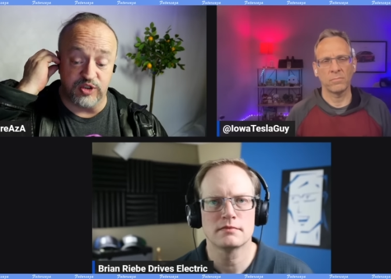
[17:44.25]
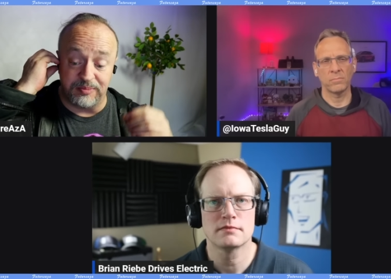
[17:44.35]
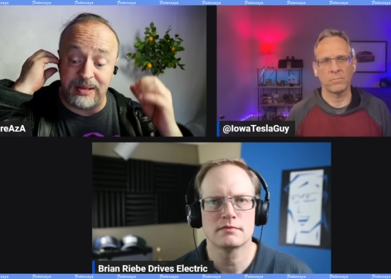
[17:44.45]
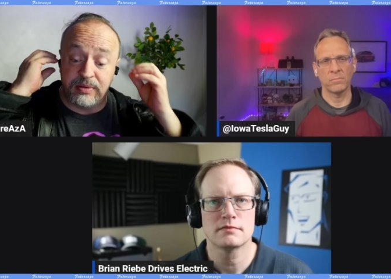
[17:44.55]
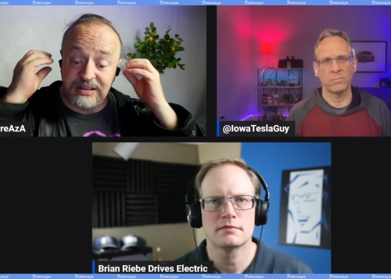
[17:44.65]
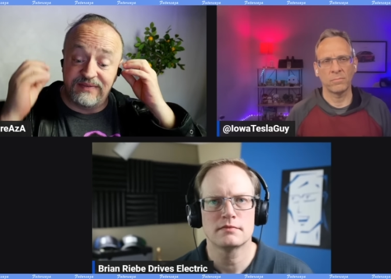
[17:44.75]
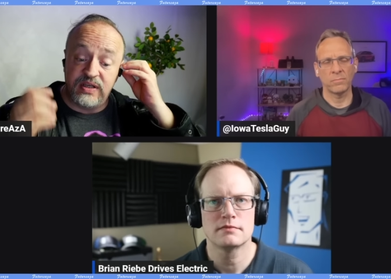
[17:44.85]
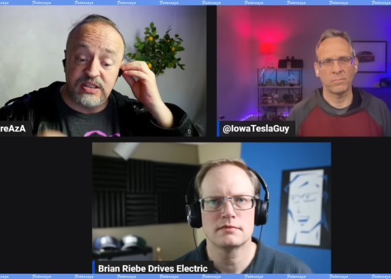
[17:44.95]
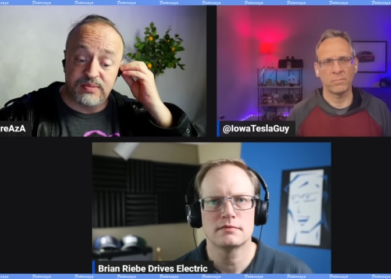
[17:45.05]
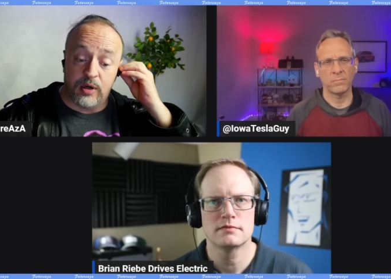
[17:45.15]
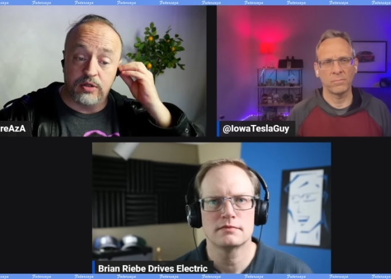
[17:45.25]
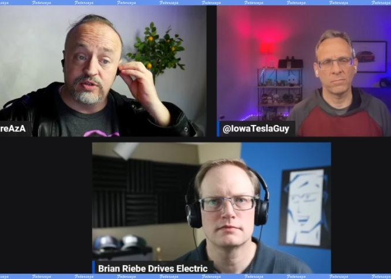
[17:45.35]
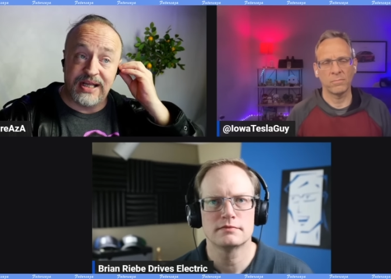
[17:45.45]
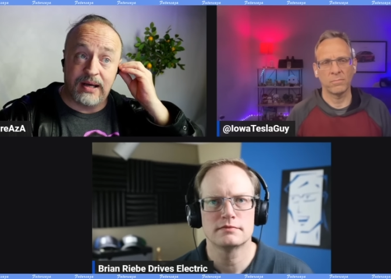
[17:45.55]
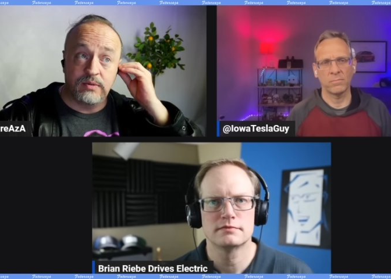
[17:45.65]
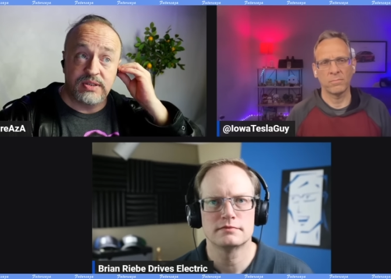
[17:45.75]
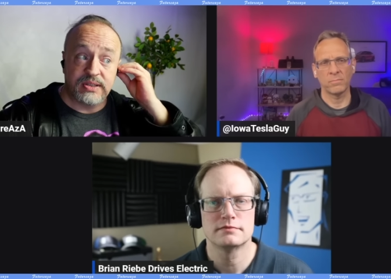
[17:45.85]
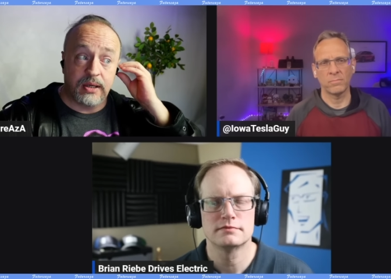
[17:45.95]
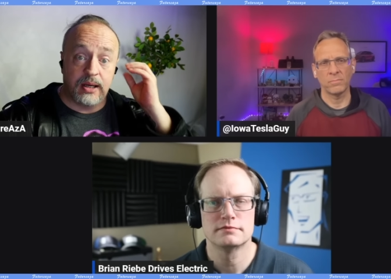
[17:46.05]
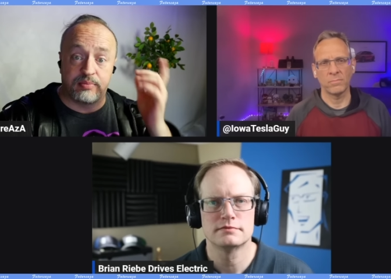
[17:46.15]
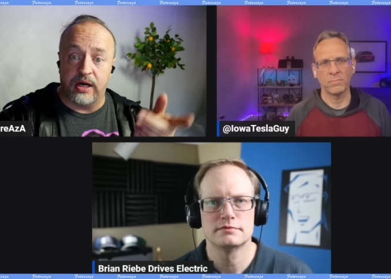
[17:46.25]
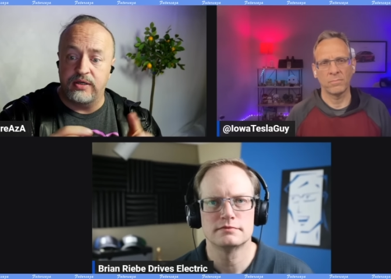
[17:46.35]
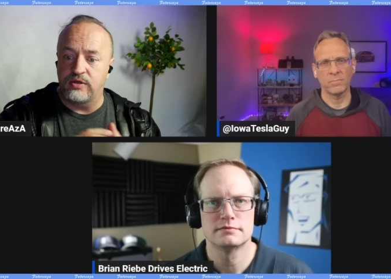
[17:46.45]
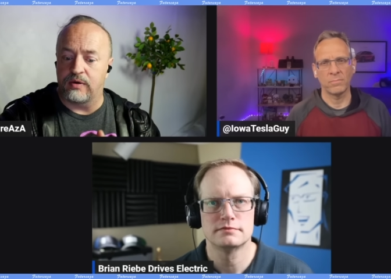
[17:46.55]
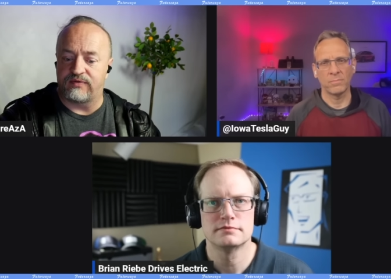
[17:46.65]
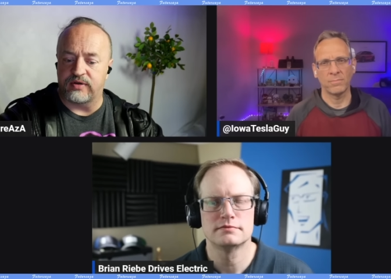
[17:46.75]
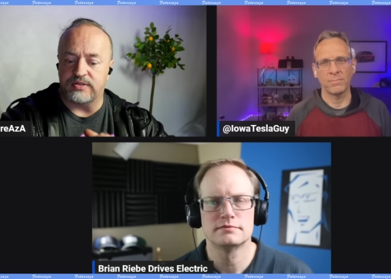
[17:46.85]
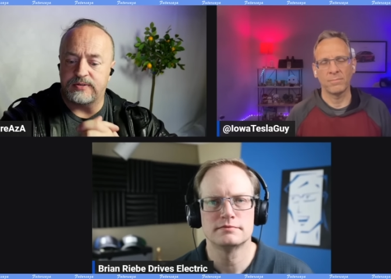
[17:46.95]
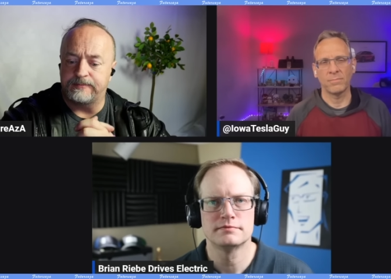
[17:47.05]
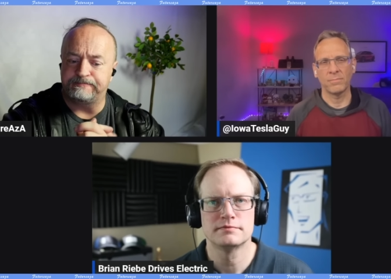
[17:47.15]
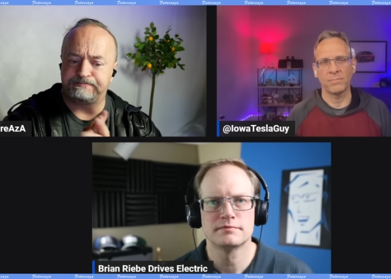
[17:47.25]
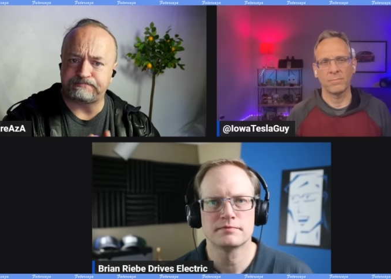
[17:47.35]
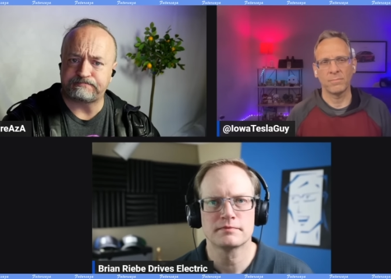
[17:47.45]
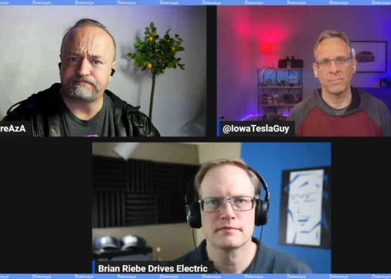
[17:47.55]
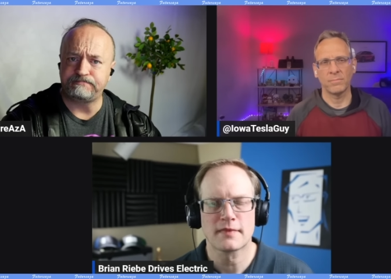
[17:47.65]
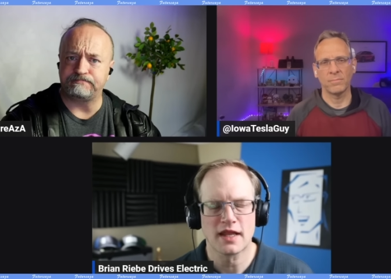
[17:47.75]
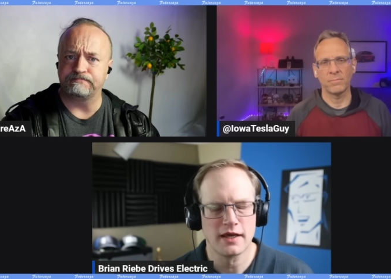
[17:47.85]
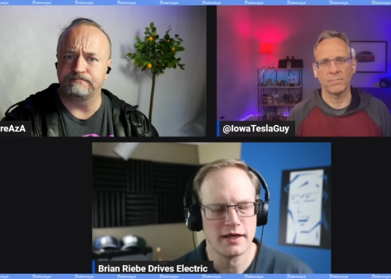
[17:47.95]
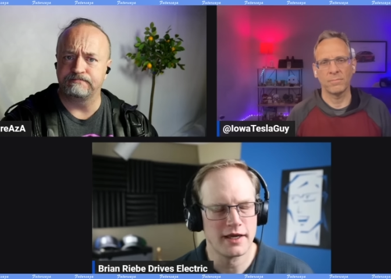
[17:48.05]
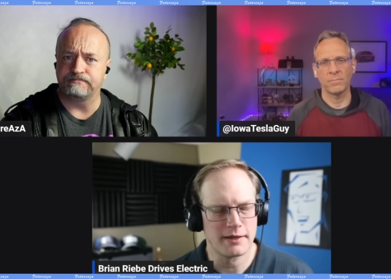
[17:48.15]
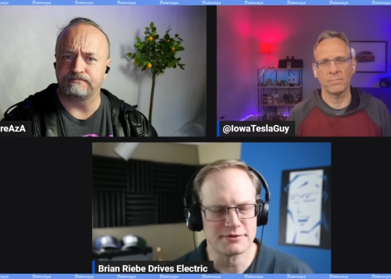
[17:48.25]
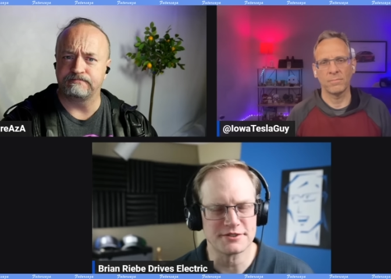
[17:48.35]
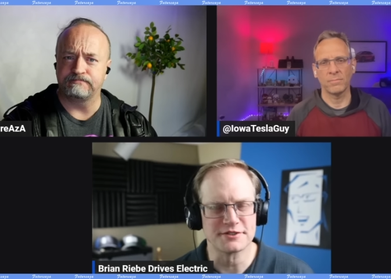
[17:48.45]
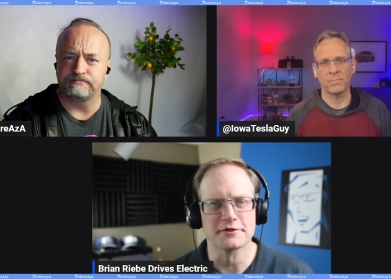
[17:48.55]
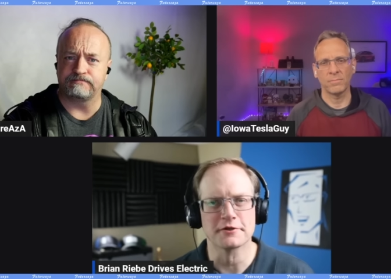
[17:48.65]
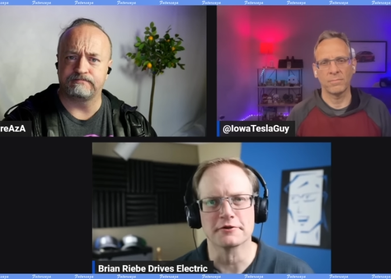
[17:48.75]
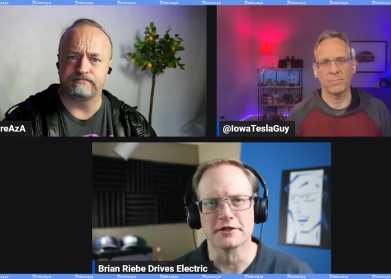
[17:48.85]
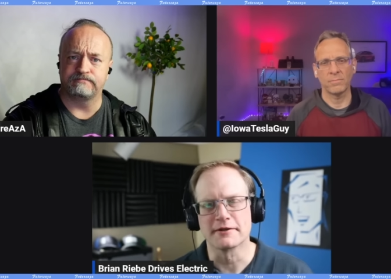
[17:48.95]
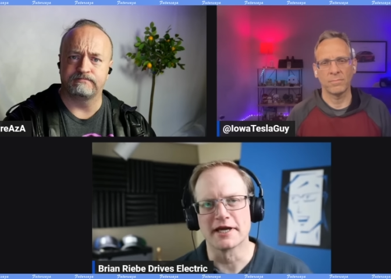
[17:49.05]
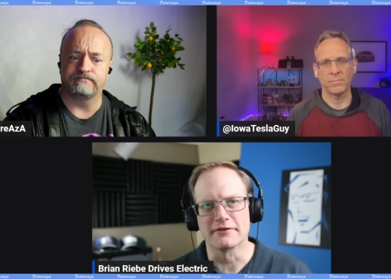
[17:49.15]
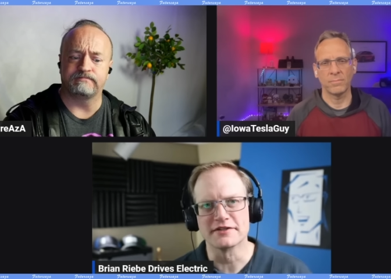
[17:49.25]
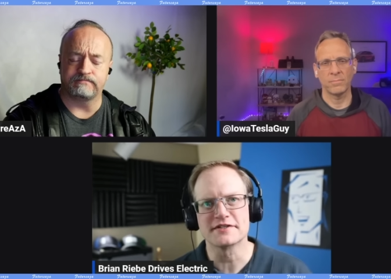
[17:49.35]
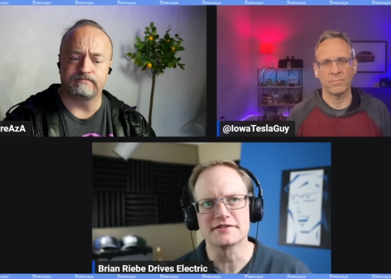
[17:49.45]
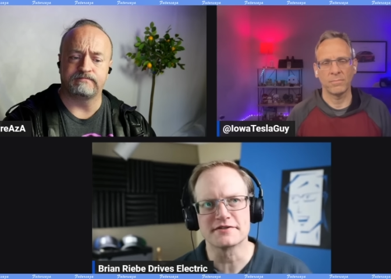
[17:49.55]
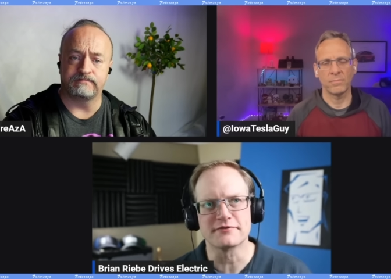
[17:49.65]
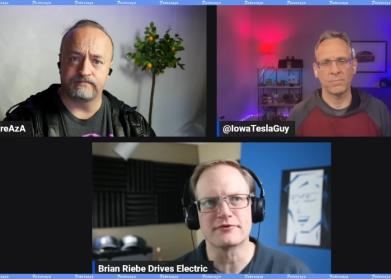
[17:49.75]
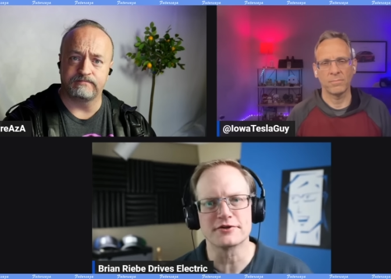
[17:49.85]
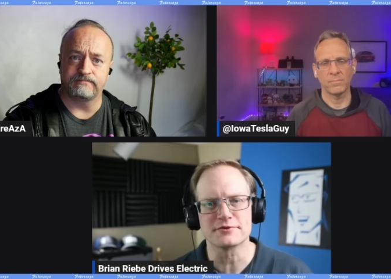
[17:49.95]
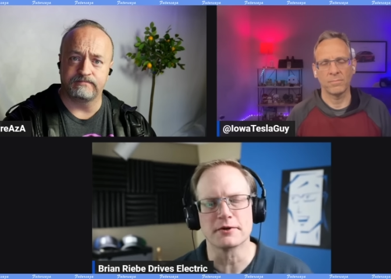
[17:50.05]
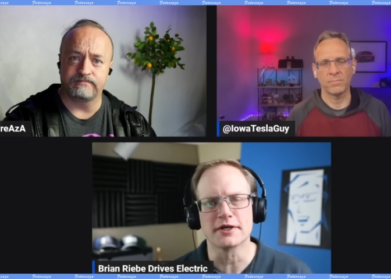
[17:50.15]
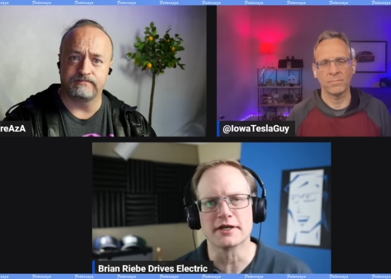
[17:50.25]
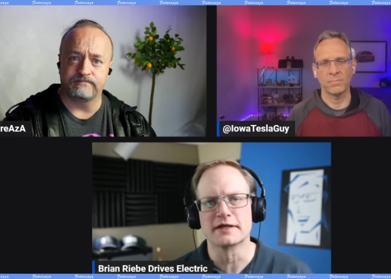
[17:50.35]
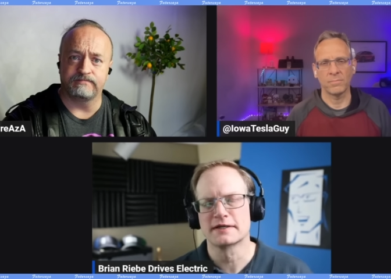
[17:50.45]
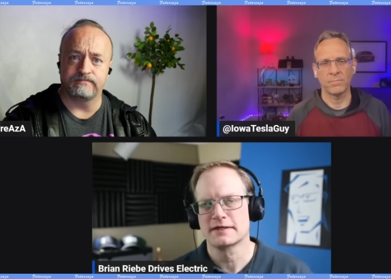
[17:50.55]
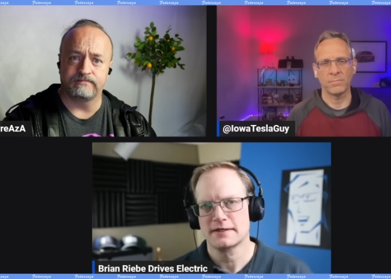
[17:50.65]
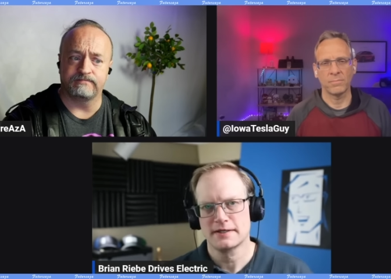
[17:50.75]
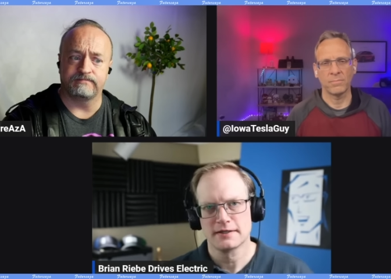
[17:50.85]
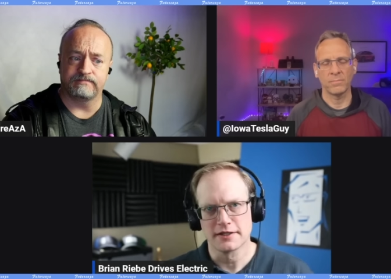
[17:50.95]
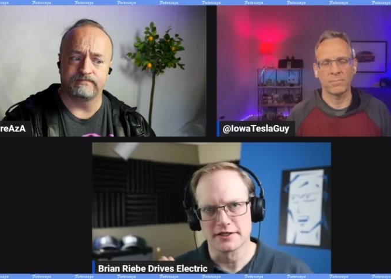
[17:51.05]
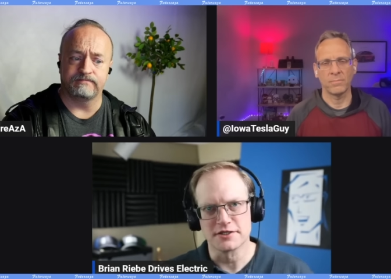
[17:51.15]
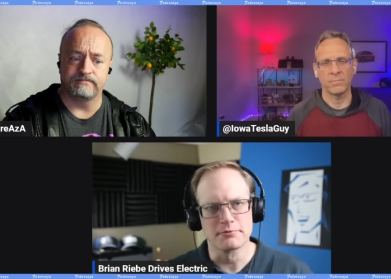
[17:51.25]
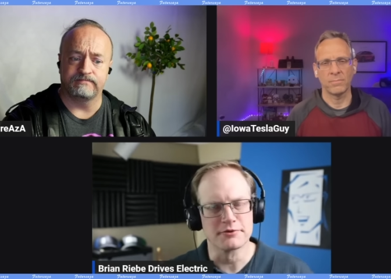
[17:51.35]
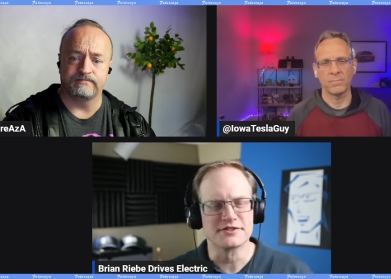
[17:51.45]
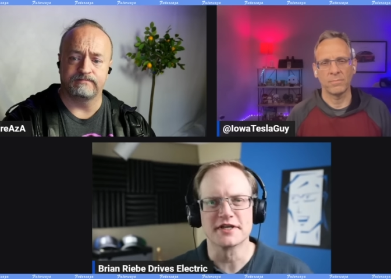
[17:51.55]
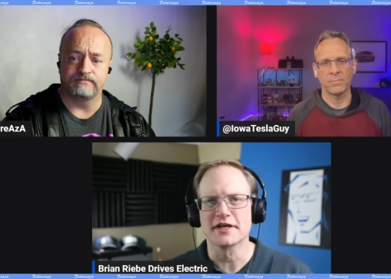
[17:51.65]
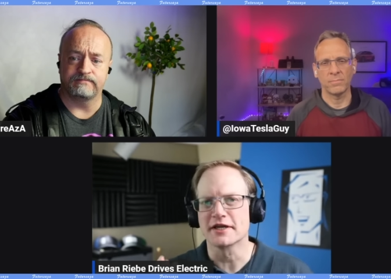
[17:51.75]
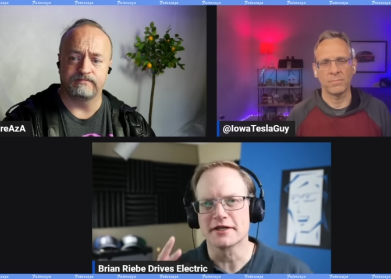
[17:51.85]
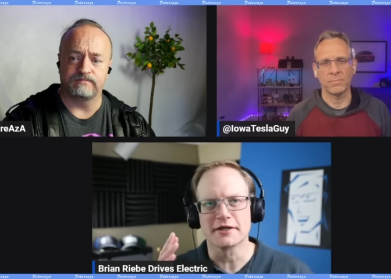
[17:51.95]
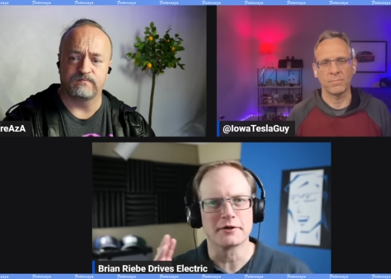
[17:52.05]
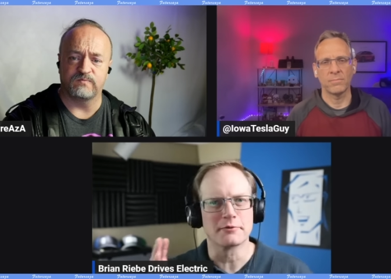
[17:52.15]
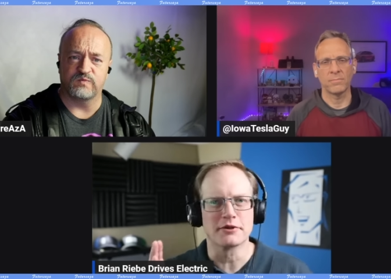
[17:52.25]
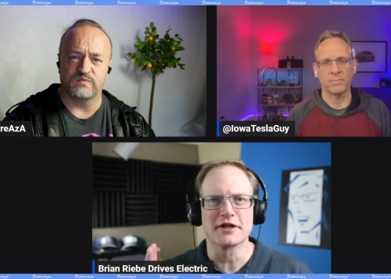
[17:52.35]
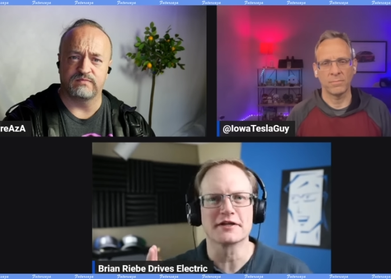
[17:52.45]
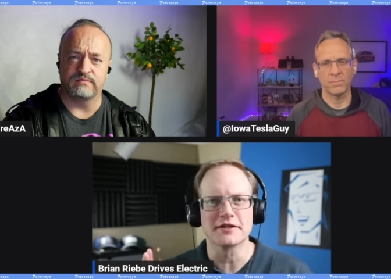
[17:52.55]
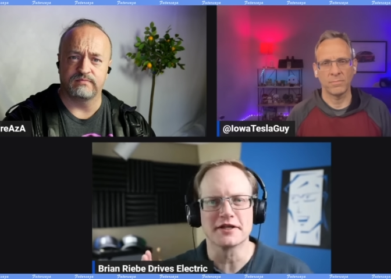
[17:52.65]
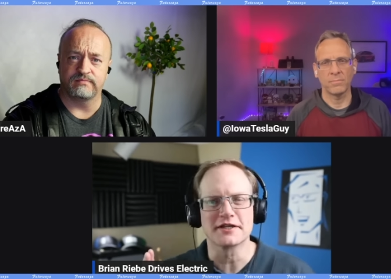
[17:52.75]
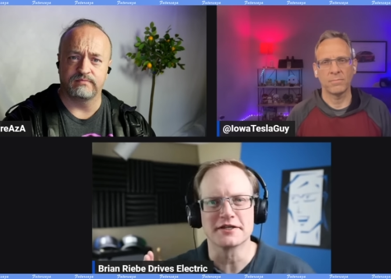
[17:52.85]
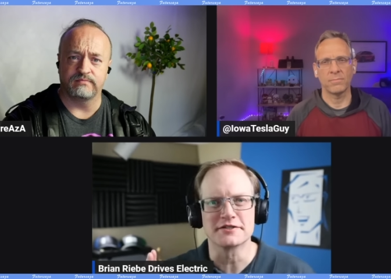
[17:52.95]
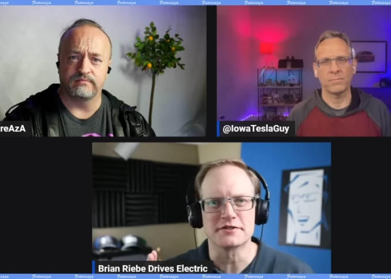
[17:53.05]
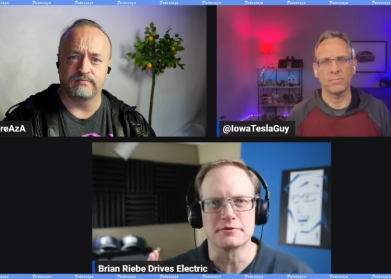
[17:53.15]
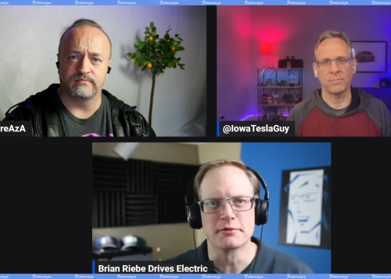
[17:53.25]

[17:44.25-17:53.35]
Speaker 1: to people living in smaller towns. Uh, Brian, you go first.
Speaker 2: Absolutely. Yeah. This is the first one, like Jim was saying, you know, playing it like an